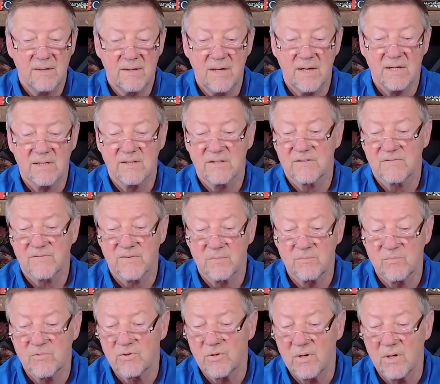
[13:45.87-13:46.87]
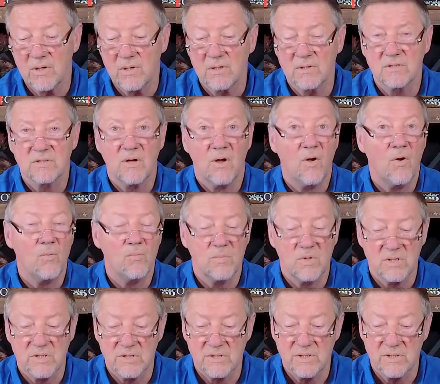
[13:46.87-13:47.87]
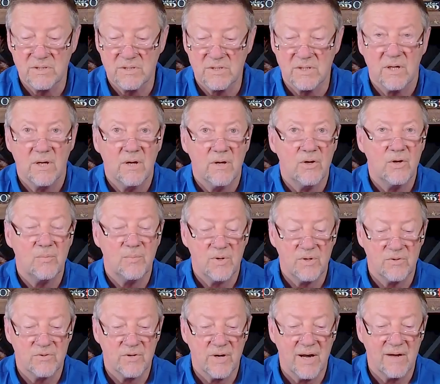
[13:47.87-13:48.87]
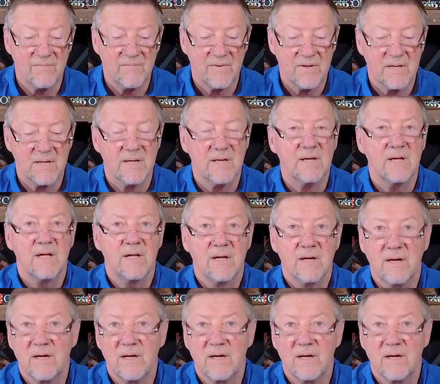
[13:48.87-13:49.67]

deaths from drugs, homelessness, human trafficking,